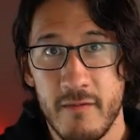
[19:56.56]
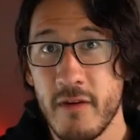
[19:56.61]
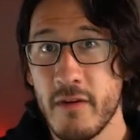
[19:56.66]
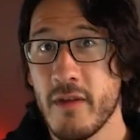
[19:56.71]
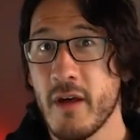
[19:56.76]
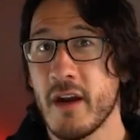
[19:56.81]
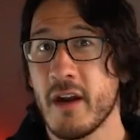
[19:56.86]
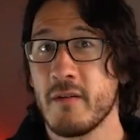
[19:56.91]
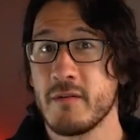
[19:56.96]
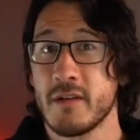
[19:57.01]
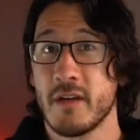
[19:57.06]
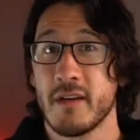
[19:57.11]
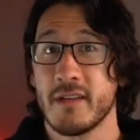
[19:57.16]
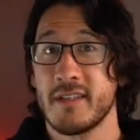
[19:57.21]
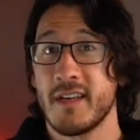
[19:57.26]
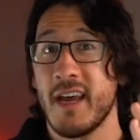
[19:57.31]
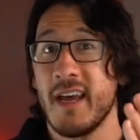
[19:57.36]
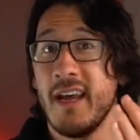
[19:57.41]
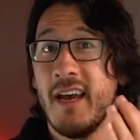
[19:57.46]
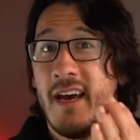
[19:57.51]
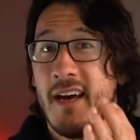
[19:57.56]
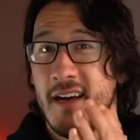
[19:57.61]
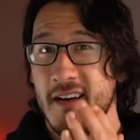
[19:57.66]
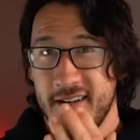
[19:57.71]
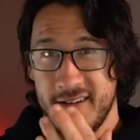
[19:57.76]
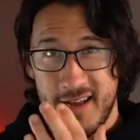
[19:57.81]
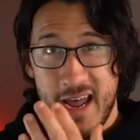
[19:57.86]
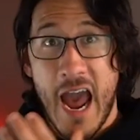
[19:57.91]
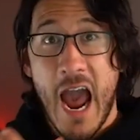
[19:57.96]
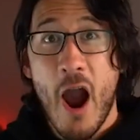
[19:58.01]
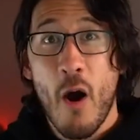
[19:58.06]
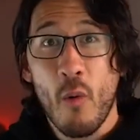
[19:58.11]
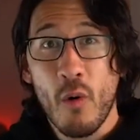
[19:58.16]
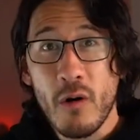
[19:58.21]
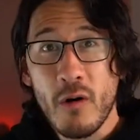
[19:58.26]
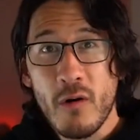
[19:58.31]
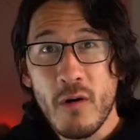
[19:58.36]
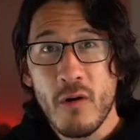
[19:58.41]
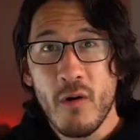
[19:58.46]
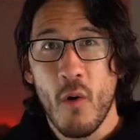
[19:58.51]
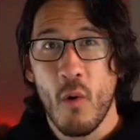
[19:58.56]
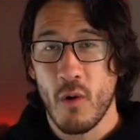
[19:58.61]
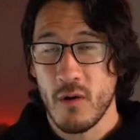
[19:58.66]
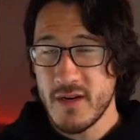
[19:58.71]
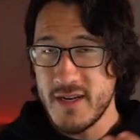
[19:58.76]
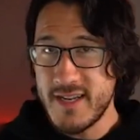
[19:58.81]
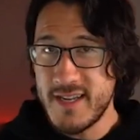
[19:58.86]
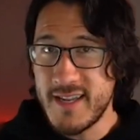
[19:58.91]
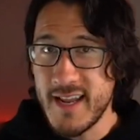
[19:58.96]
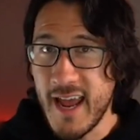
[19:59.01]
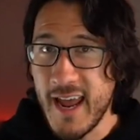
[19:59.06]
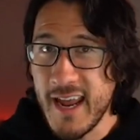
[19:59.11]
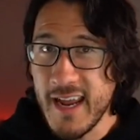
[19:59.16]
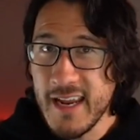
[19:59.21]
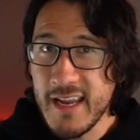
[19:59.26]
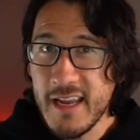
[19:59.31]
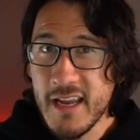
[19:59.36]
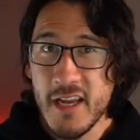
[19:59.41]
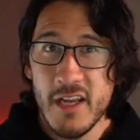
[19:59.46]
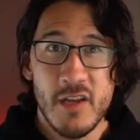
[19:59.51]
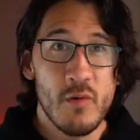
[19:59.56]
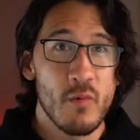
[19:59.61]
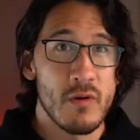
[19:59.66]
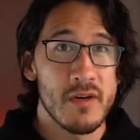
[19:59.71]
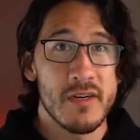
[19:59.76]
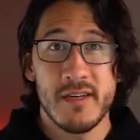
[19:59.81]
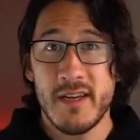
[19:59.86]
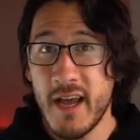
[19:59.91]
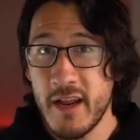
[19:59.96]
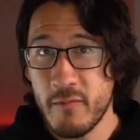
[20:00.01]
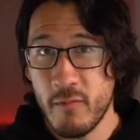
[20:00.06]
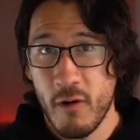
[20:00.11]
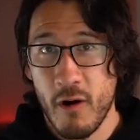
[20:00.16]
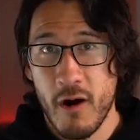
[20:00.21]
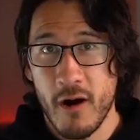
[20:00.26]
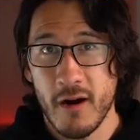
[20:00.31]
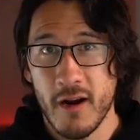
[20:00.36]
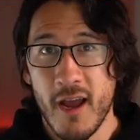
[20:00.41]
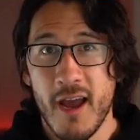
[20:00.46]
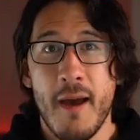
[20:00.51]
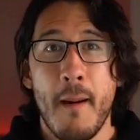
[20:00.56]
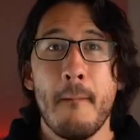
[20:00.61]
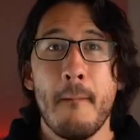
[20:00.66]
If you thought I was going to say hour or day, you were dead wrong